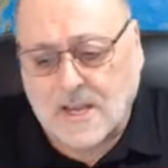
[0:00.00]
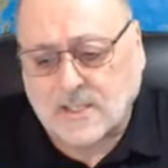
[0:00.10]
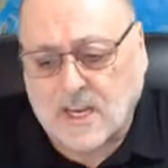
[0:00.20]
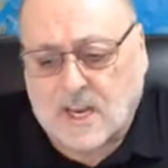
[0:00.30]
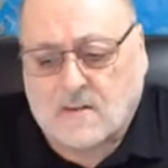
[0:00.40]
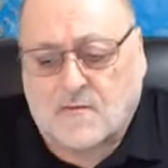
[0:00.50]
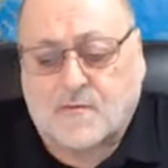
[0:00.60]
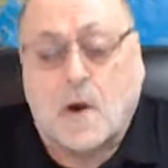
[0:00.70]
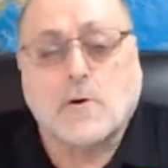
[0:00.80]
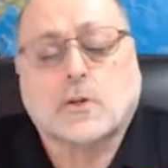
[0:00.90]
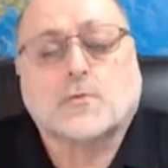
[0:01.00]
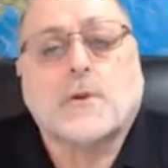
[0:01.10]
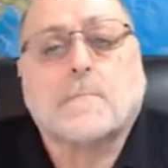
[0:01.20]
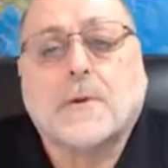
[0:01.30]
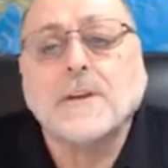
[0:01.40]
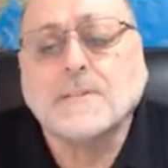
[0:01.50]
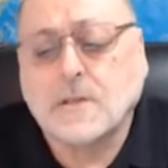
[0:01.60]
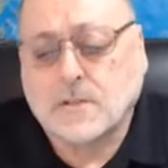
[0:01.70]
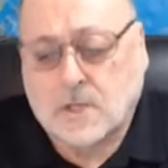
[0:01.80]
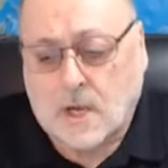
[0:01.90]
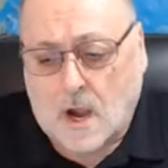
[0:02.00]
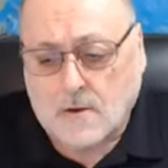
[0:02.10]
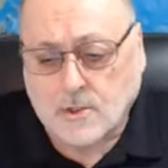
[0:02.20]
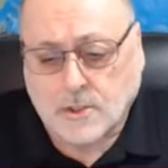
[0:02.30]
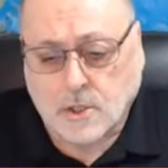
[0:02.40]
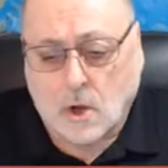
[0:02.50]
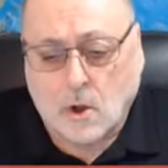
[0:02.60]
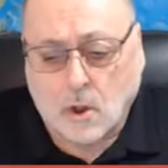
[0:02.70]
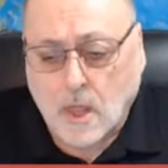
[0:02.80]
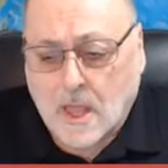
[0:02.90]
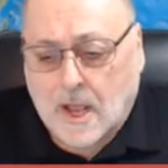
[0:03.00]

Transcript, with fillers: us invokes repentance in our soul,